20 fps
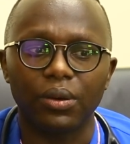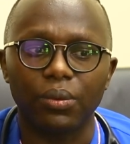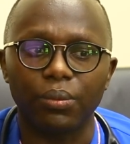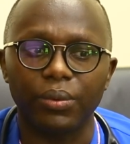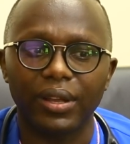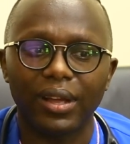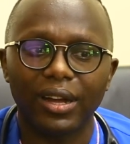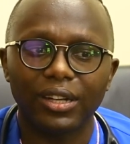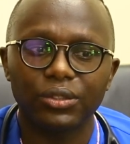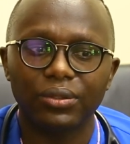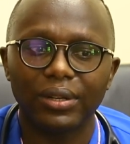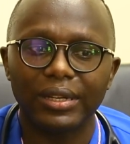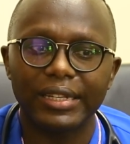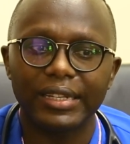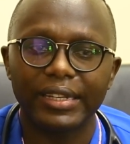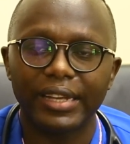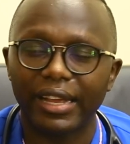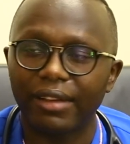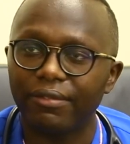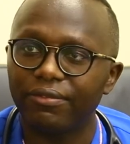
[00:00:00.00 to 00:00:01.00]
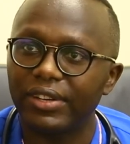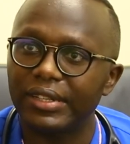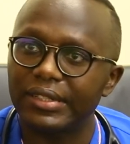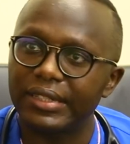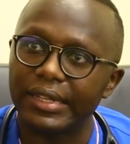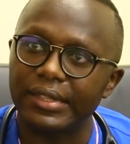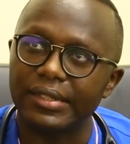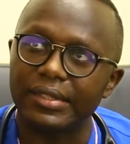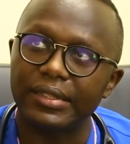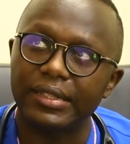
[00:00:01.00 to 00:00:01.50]
We actually
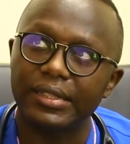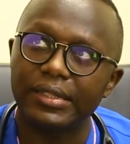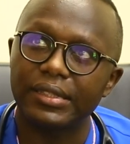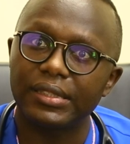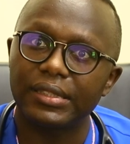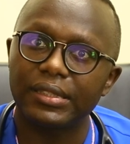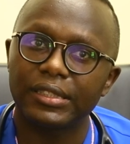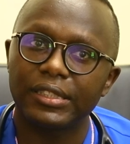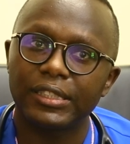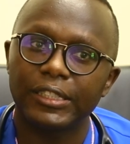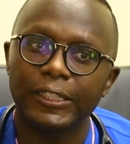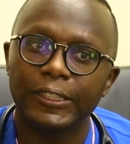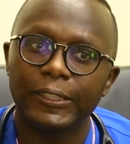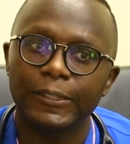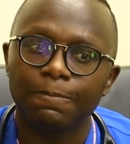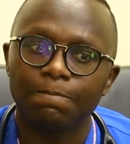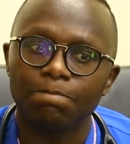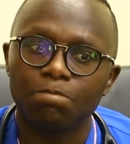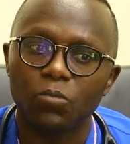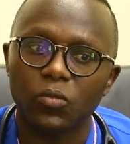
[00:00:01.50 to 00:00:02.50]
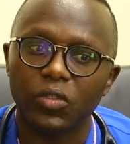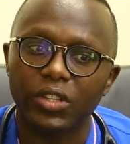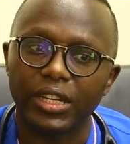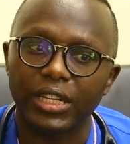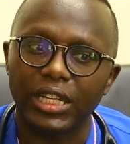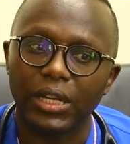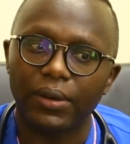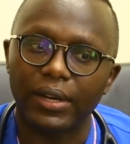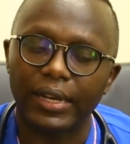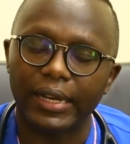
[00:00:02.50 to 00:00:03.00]
emphasize this
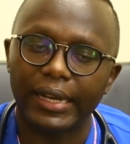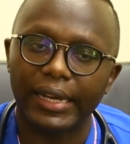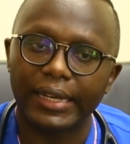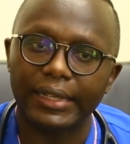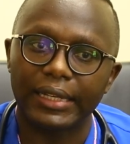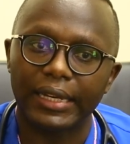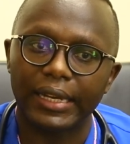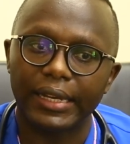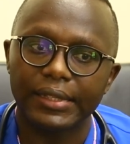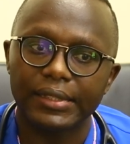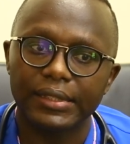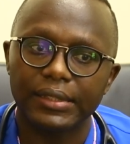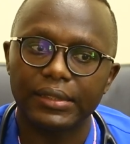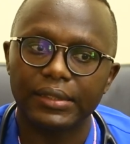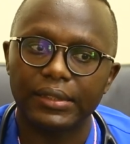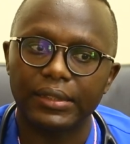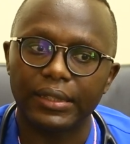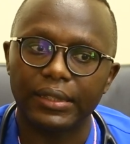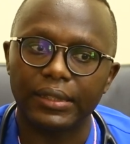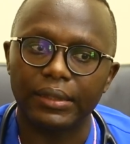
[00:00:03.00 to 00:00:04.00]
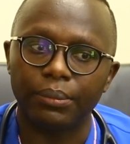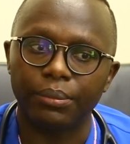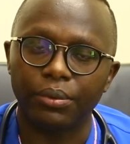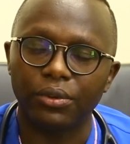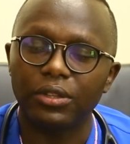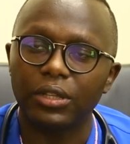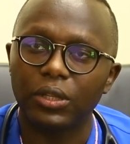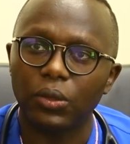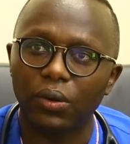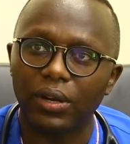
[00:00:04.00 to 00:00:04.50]
in our guidelines,
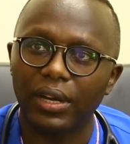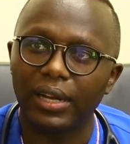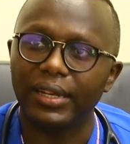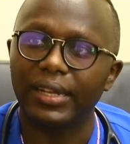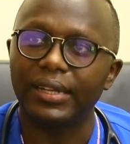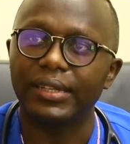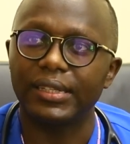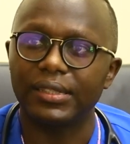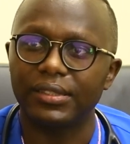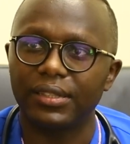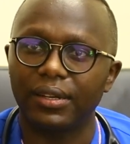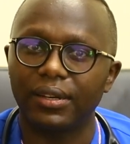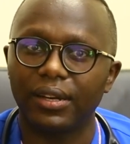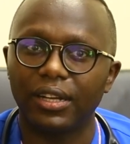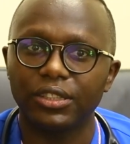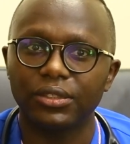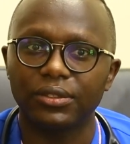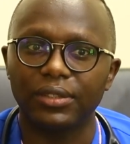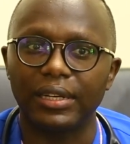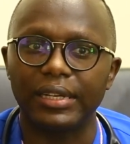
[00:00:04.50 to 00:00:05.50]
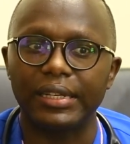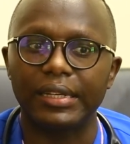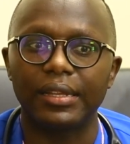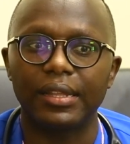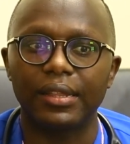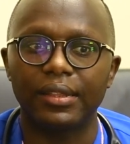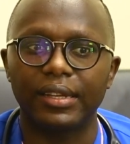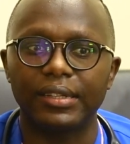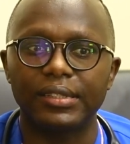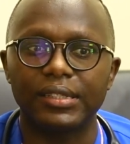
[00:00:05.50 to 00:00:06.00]
both locally and internationally,
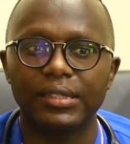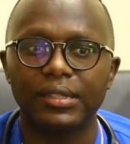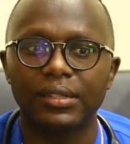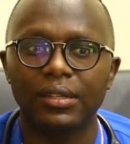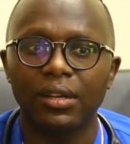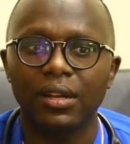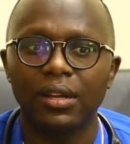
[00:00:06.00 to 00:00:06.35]
that